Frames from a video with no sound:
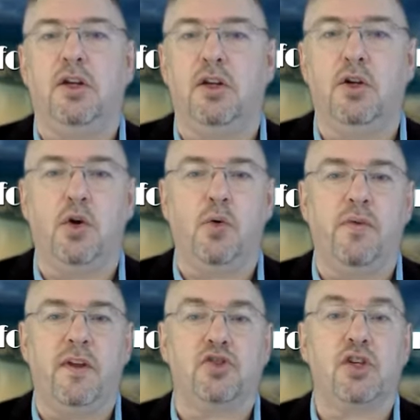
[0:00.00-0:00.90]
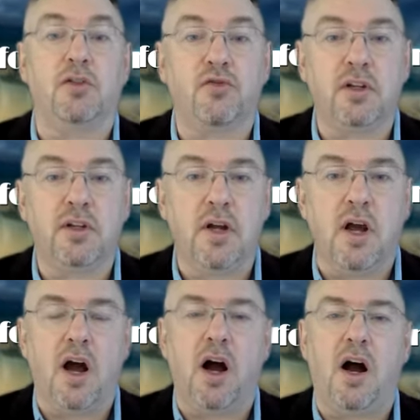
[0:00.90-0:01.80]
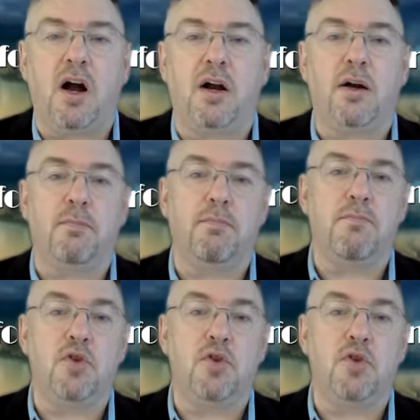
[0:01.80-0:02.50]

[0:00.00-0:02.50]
You know, their children are